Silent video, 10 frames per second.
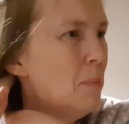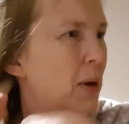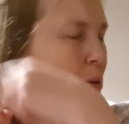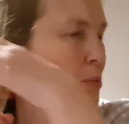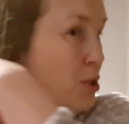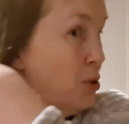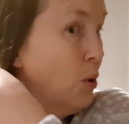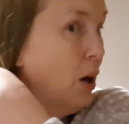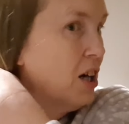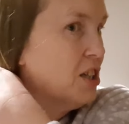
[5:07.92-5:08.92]
but it was
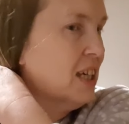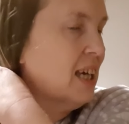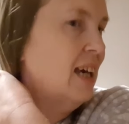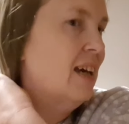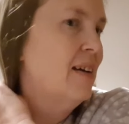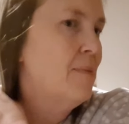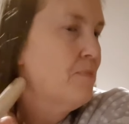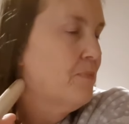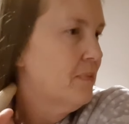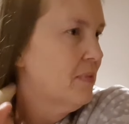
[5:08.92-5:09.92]
so hard to get.
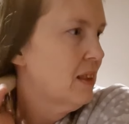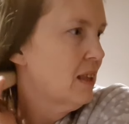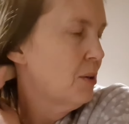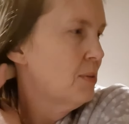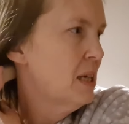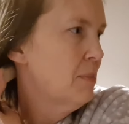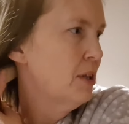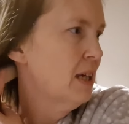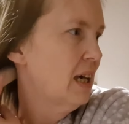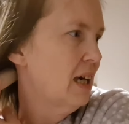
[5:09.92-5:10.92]
I was able
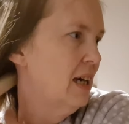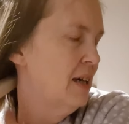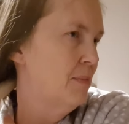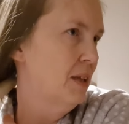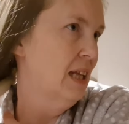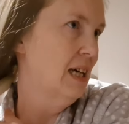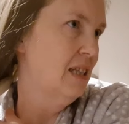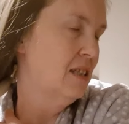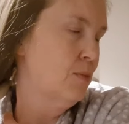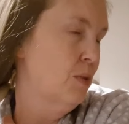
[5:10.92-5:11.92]
to get it at my
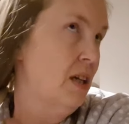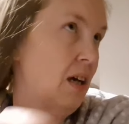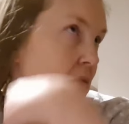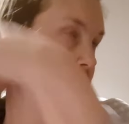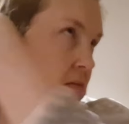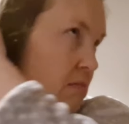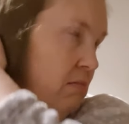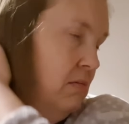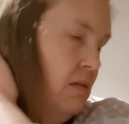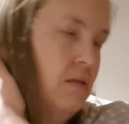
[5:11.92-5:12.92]
last one...
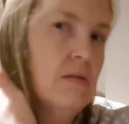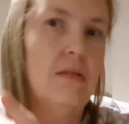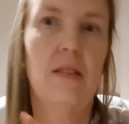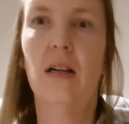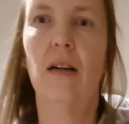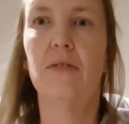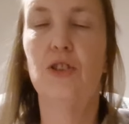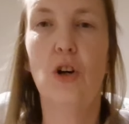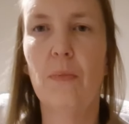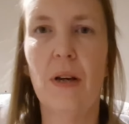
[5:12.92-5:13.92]
God, a
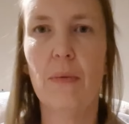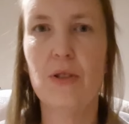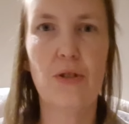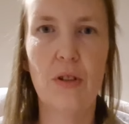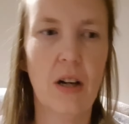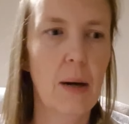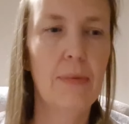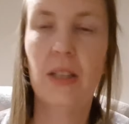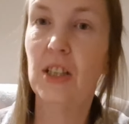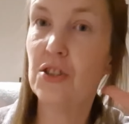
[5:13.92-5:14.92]
job that I was doing a
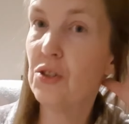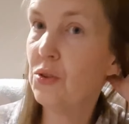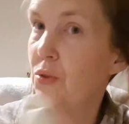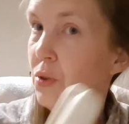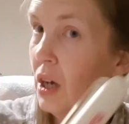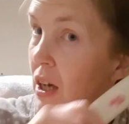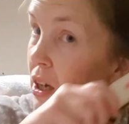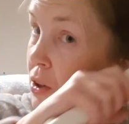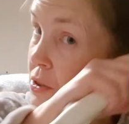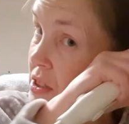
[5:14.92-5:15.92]
couple of years ago,
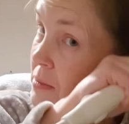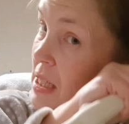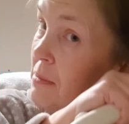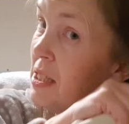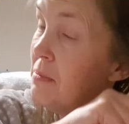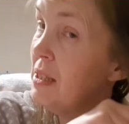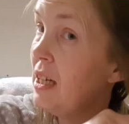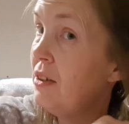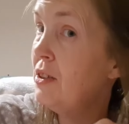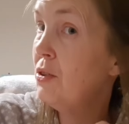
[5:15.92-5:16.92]
because sometimes I'd be
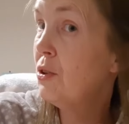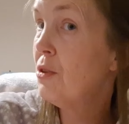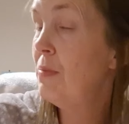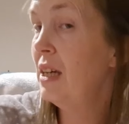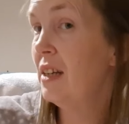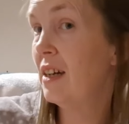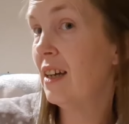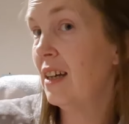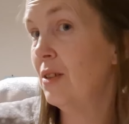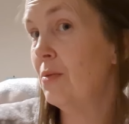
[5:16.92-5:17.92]
down in North
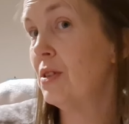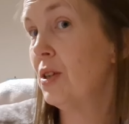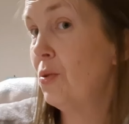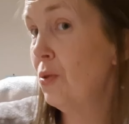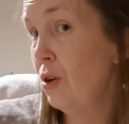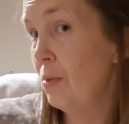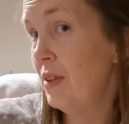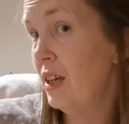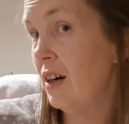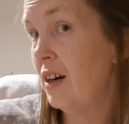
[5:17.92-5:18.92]
Berwick and there was a co-op
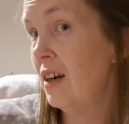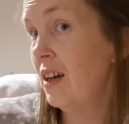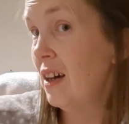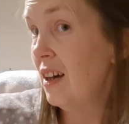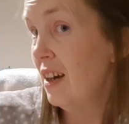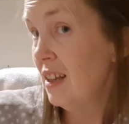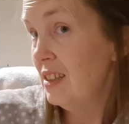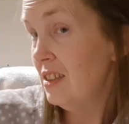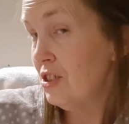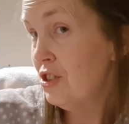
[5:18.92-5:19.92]
there
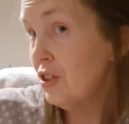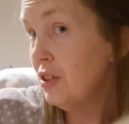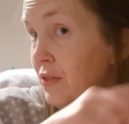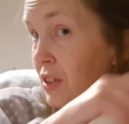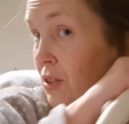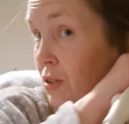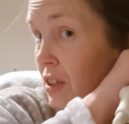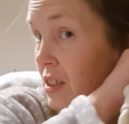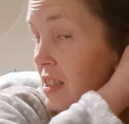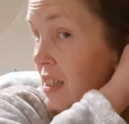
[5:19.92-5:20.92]
that done sugar-free
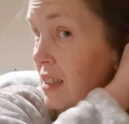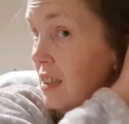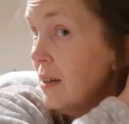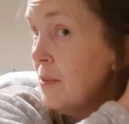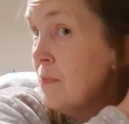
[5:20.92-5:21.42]
Lucozade.